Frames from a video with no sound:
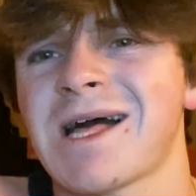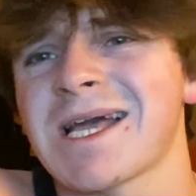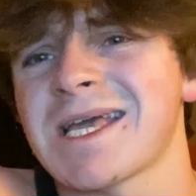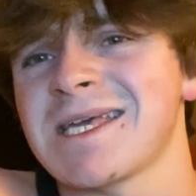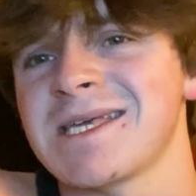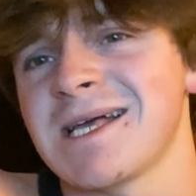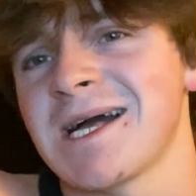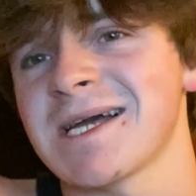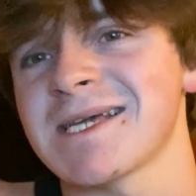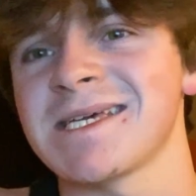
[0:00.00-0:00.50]
I
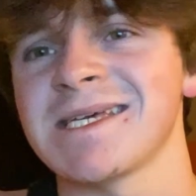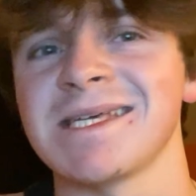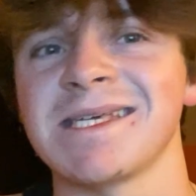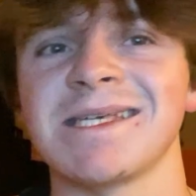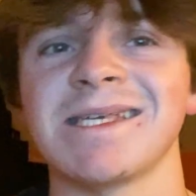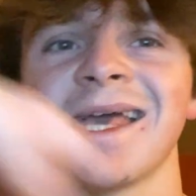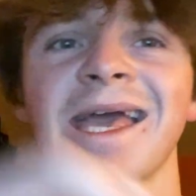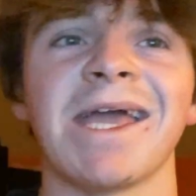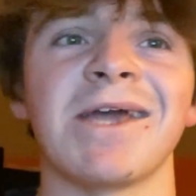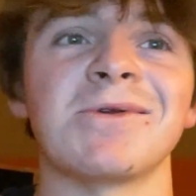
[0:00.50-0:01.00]
can I can
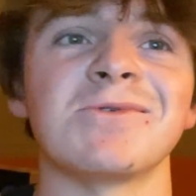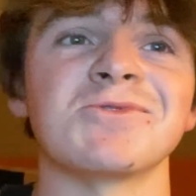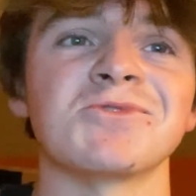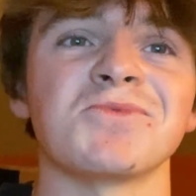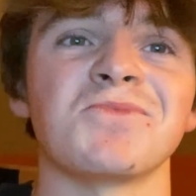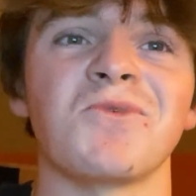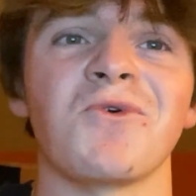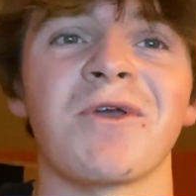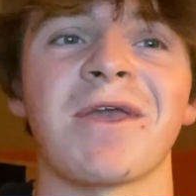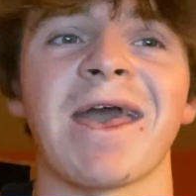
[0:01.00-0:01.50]
handle
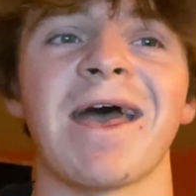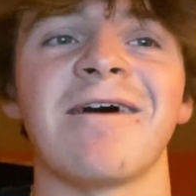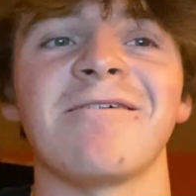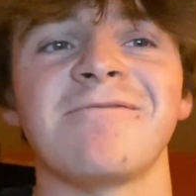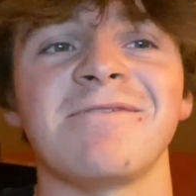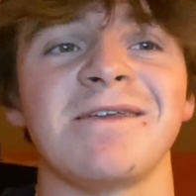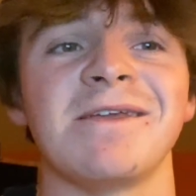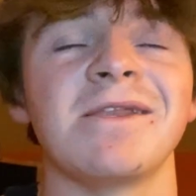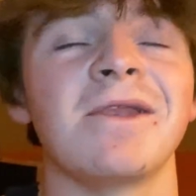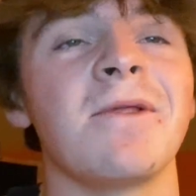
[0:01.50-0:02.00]
some more
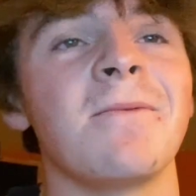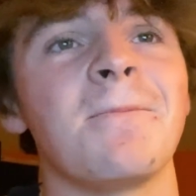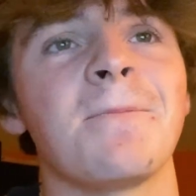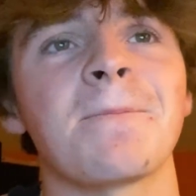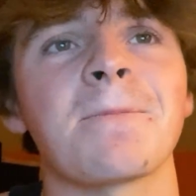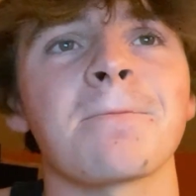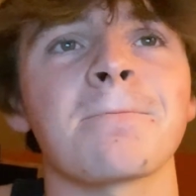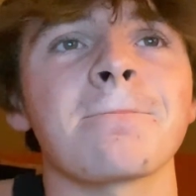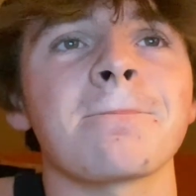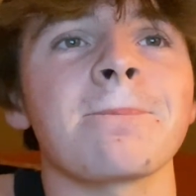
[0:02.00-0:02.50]
caffeine.
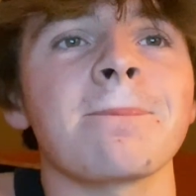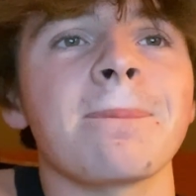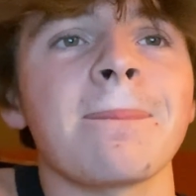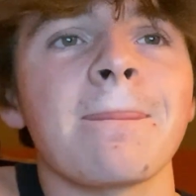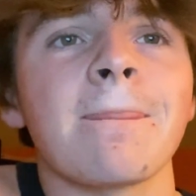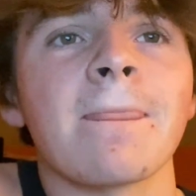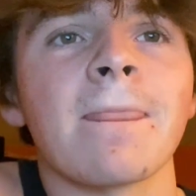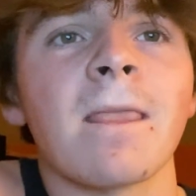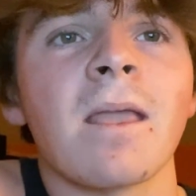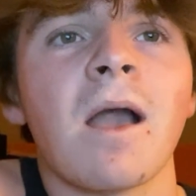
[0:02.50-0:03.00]

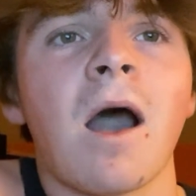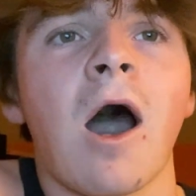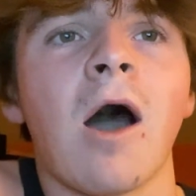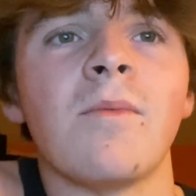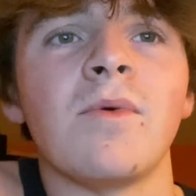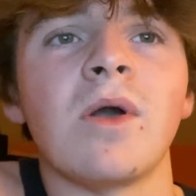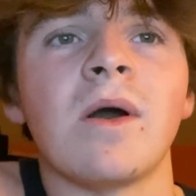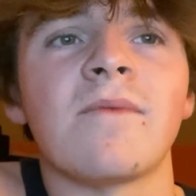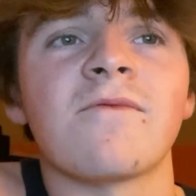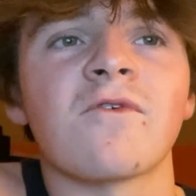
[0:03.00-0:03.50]
I'll
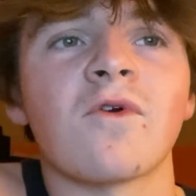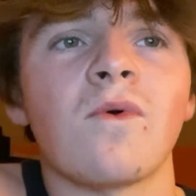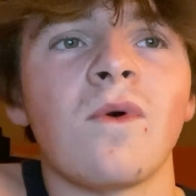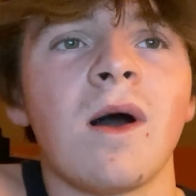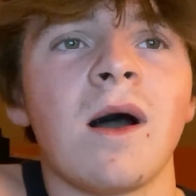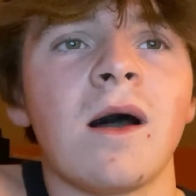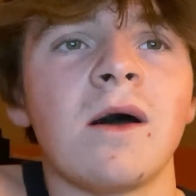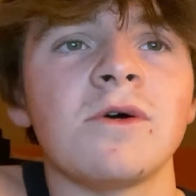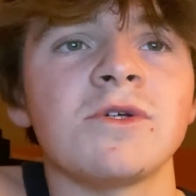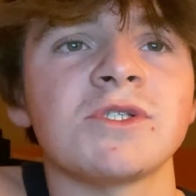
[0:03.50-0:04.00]
be up for a
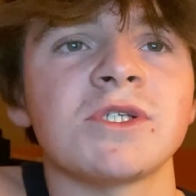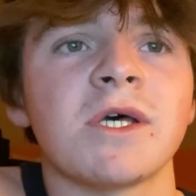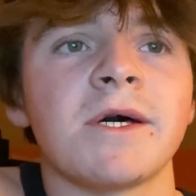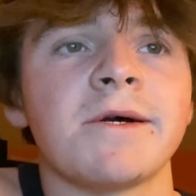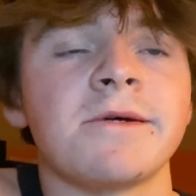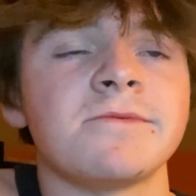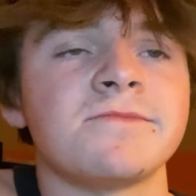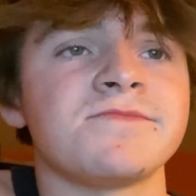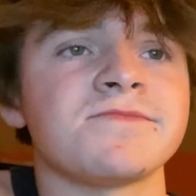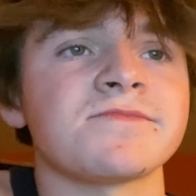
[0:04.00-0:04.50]
while.
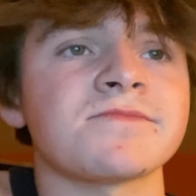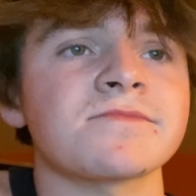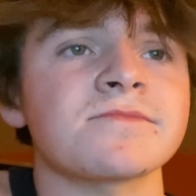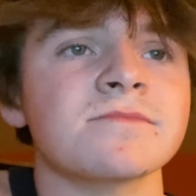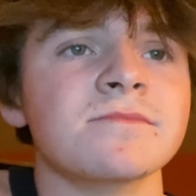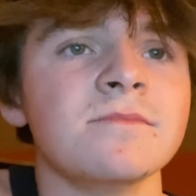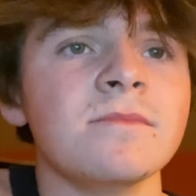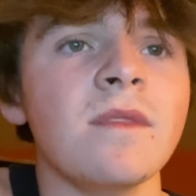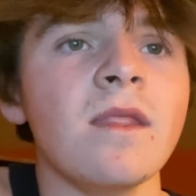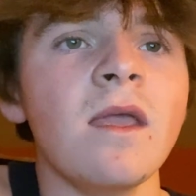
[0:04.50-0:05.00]
So,
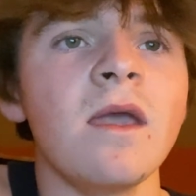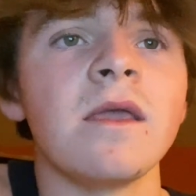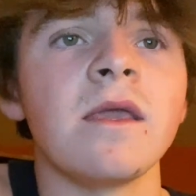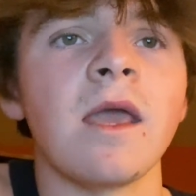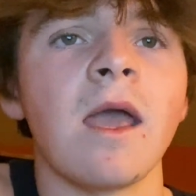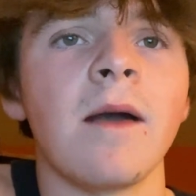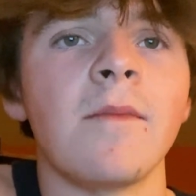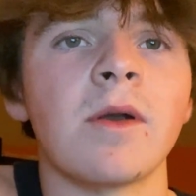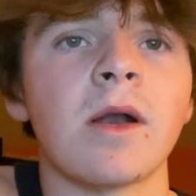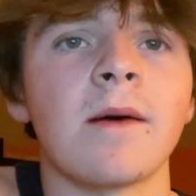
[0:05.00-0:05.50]

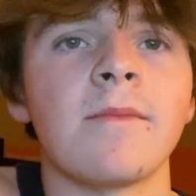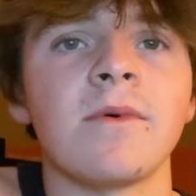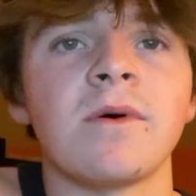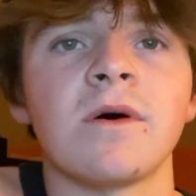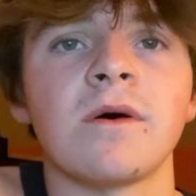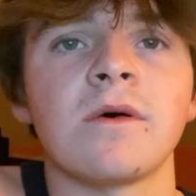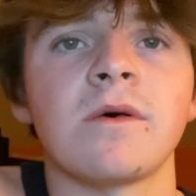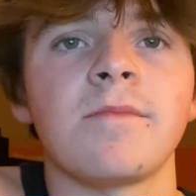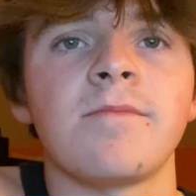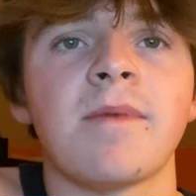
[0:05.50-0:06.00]
yeah, but I'm
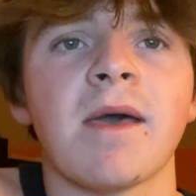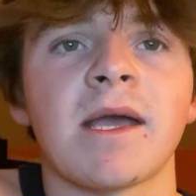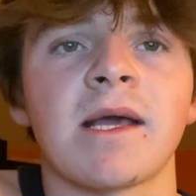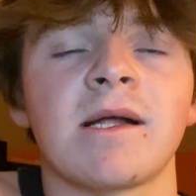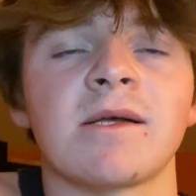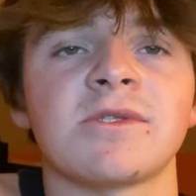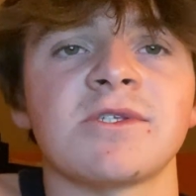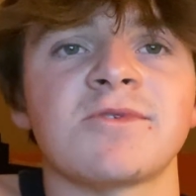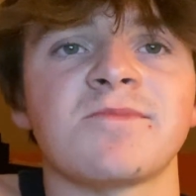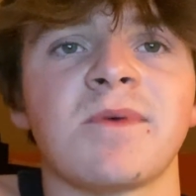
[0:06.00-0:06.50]
gonna bang
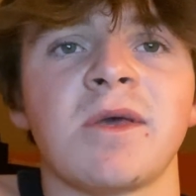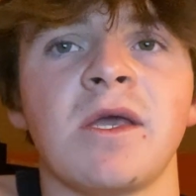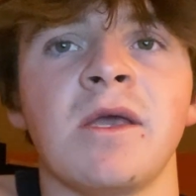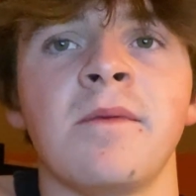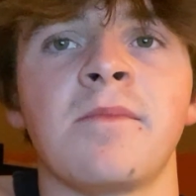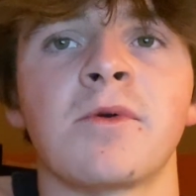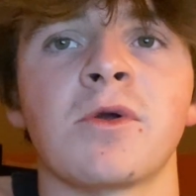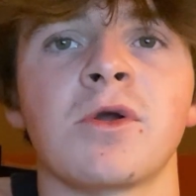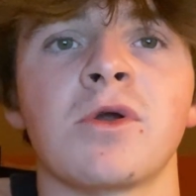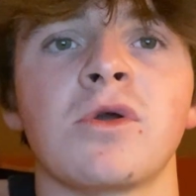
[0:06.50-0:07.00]
out this
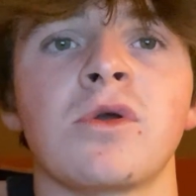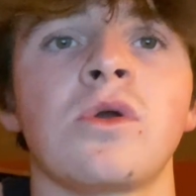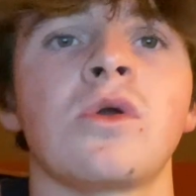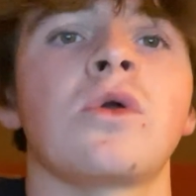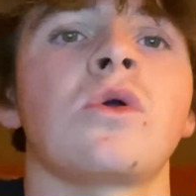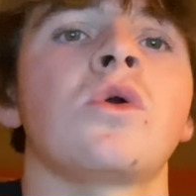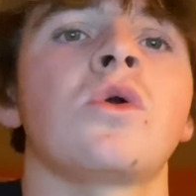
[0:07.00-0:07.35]
paper.